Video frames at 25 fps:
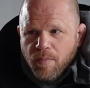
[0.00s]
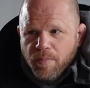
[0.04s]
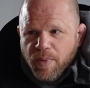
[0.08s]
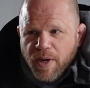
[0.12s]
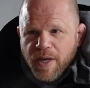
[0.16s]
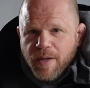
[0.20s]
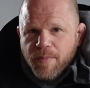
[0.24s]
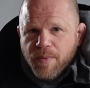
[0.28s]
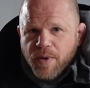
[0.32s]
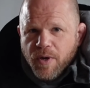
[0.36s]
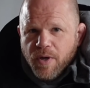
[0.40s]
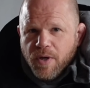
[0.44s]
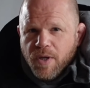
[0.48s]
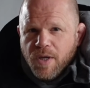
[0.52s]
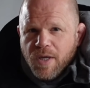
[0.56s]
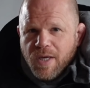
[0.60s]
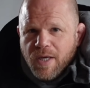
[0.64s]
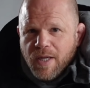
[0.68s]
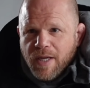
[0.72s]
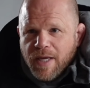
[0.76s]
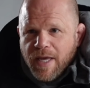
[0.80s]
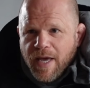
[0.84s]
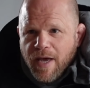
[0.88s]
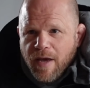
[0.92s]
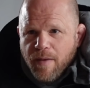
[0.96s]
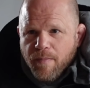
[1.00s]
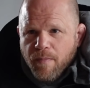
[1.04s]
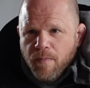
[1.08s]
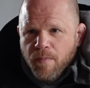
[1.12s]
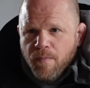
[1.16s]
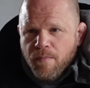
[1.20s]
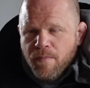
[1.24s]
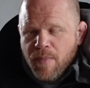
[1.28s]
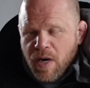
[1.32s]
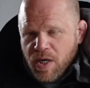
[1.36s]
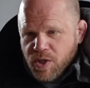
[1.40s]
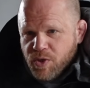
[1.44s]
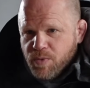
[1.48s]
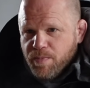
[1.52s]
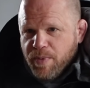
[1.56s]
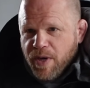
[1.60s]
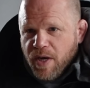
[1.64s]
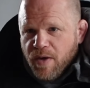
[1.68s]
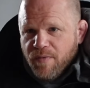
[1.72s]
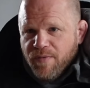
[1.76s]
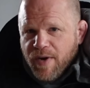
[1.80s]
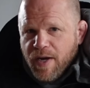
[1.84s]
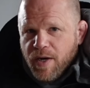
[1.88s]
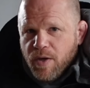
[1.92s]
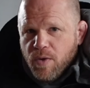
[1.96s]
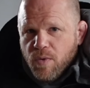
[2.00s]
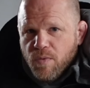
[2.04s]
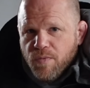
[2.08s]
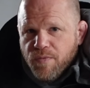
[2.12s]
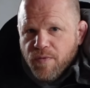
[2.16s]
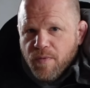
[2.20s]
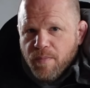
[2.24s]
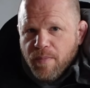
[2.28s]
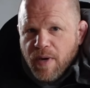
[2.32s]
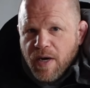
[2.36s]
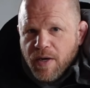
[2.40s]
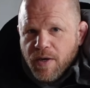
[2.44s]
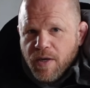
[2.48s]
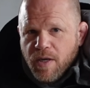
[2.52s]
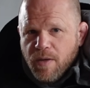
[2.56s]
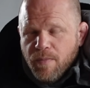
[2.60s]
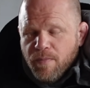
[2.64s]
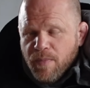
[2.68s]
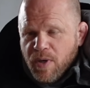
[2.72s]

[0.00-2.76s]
people are going to get much better value for money,